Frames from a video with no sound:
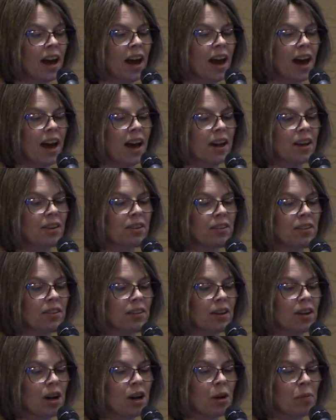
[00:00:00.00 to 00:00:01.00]
And
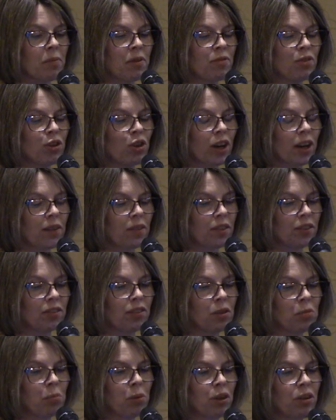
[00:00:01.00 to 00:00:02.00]
if you look at the
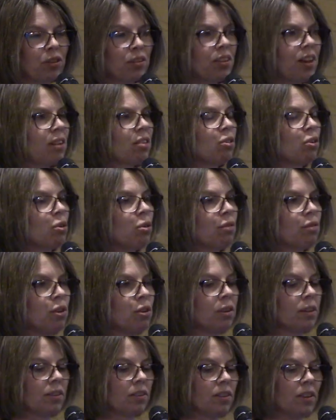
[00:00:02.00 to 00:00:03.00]
symbols, I don't know if you
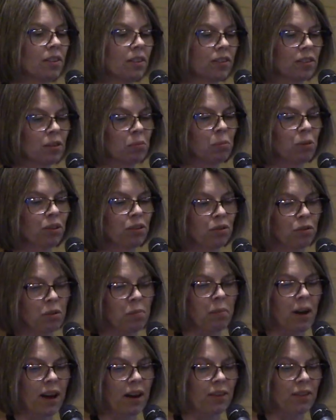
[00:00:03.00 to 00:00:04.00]
can see the symbols from
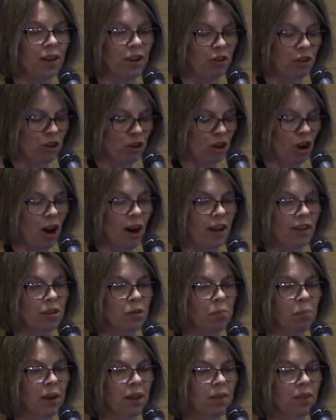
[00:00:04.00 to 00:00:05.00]
back there or
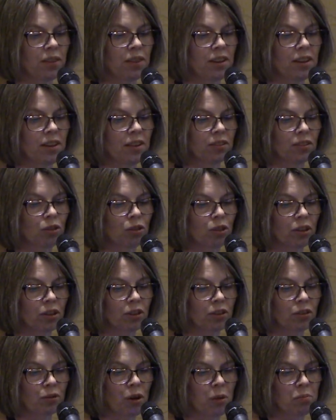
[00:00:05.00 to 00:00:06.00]
not, but the
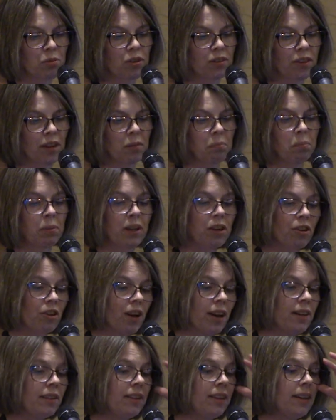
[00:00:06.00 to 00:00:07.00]
circles represent
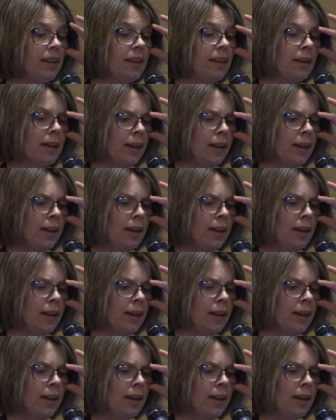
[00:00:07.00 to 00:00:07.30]
BRID,